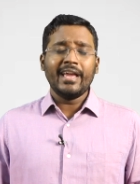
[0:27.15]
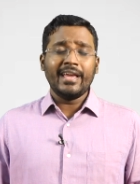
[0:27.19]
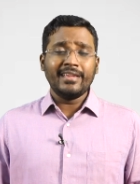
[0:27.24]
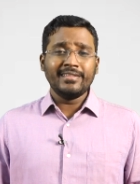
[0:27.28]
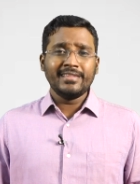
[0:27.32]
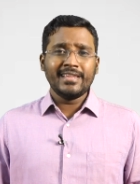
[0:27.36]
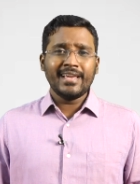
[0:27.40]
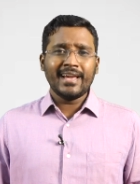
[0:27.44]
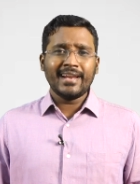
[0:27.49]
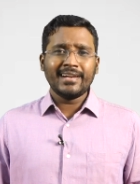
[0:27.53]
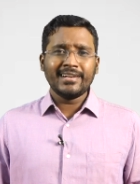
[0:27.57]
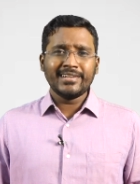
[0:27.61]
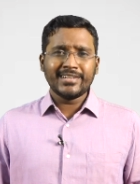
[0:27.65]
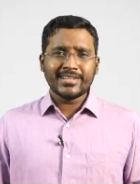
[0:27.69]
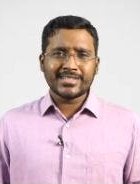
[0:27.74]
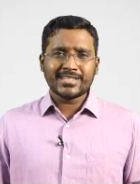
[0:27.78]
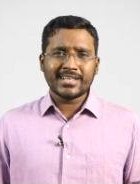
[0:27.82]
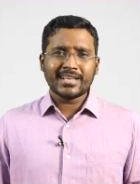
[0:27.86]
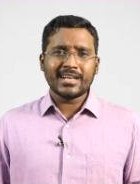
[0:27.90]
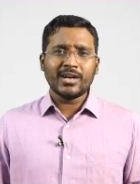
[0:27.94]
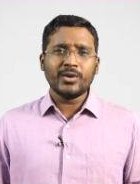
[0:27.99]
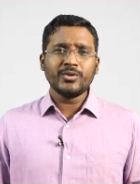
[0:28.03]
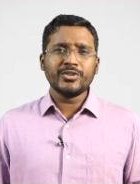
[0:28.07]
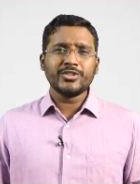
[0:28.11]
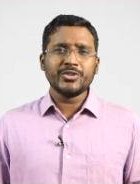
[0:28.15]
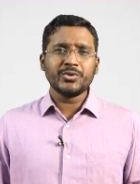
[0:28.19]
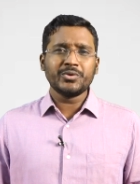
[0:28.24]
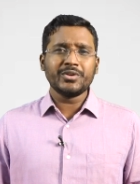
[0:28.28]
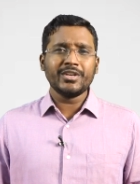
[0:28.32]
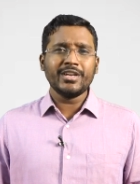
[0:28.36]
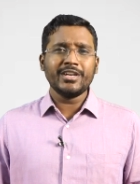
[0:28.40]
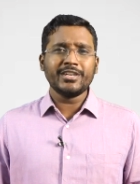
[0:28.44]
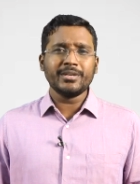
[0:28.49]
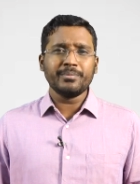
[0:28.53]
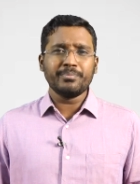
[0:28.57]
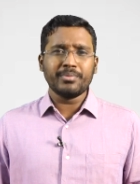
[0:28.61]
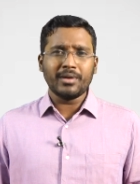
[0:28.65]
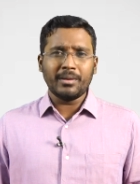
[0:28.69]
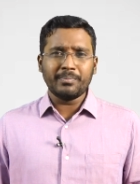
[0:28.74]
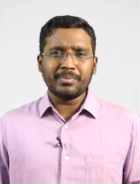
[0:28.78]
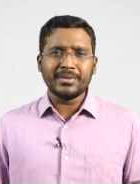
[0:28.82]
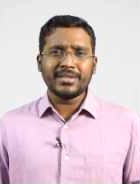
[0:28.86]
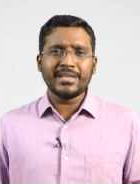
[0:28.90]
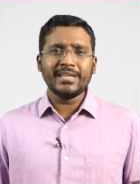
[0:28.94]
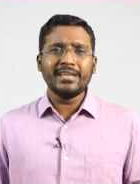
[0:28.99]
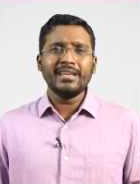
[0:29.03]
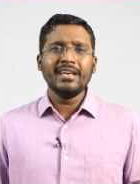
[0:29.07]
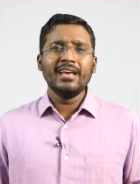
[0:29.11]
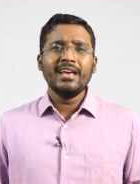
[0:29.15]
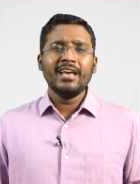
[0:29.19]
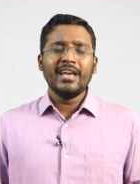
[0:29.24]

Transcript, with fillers: in the analytics account you create a property